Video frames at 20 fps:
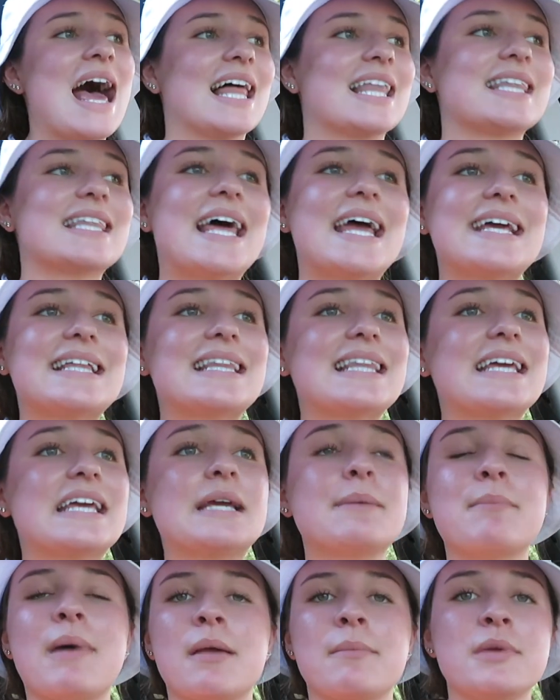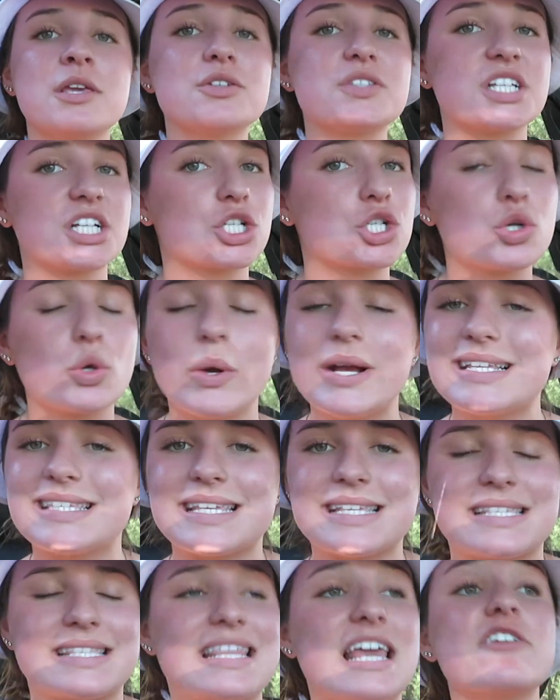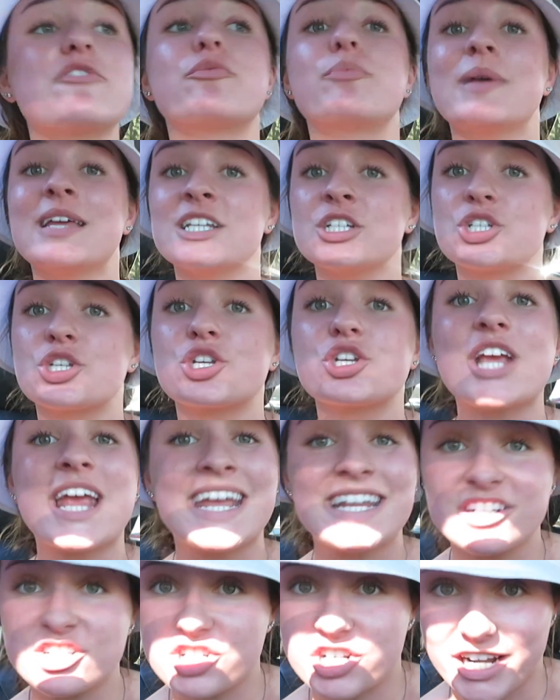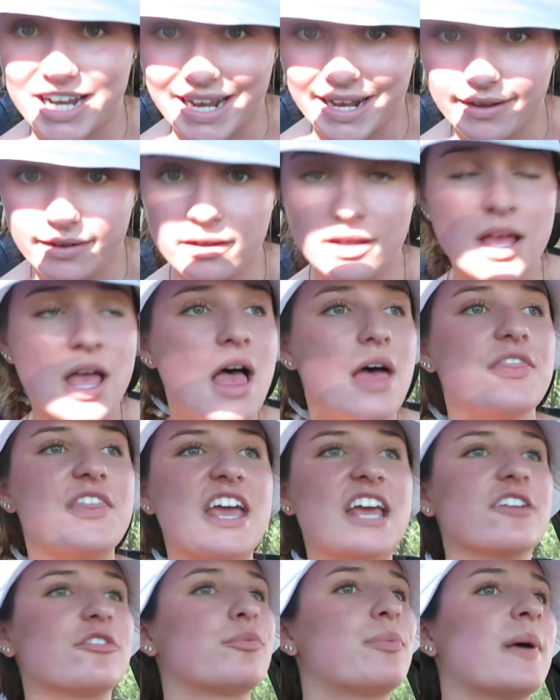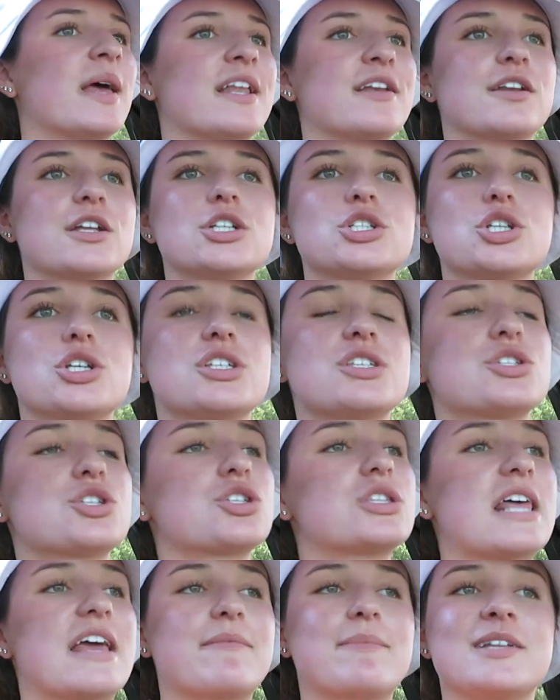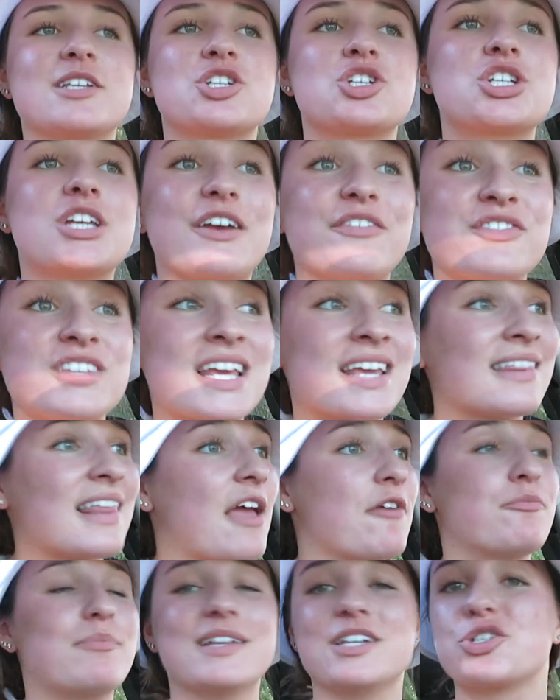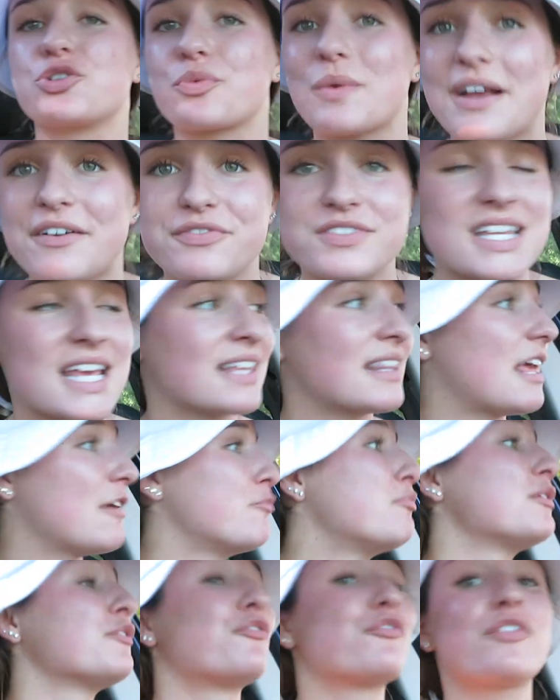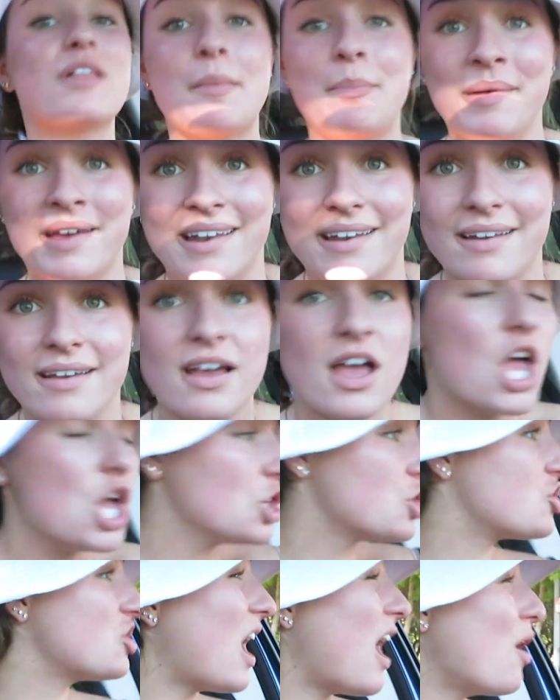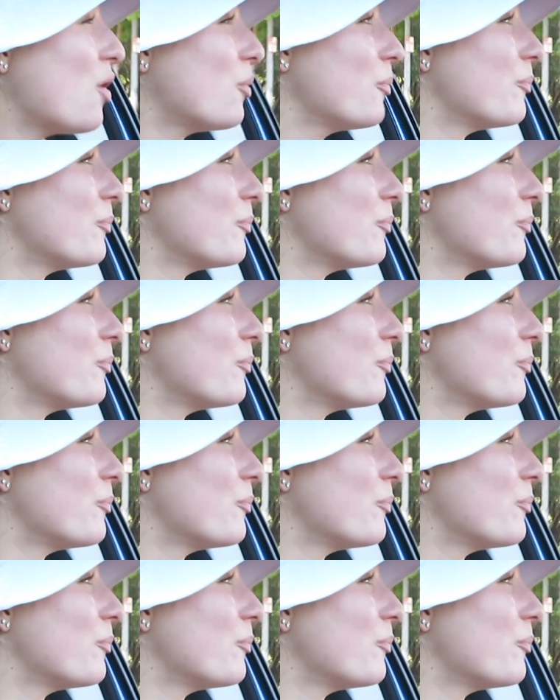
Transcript: Lately, my music choices, they've been changing. They've been, they've been shifting, they've been drifting, they've been flipping. So,